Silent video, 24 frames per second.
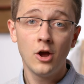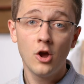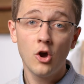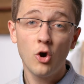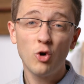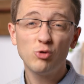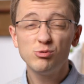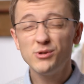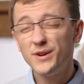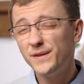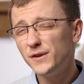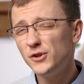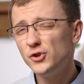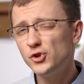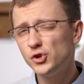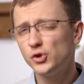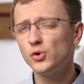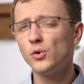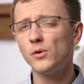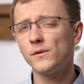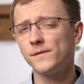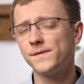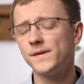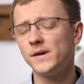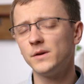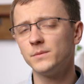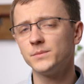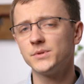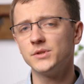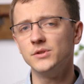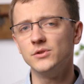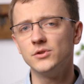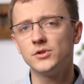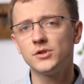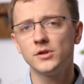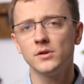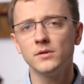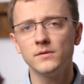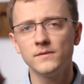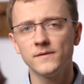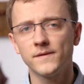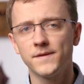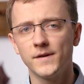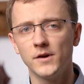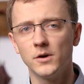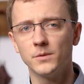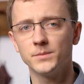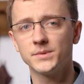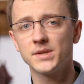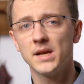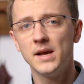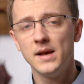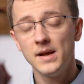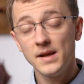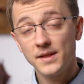or even short films and student films,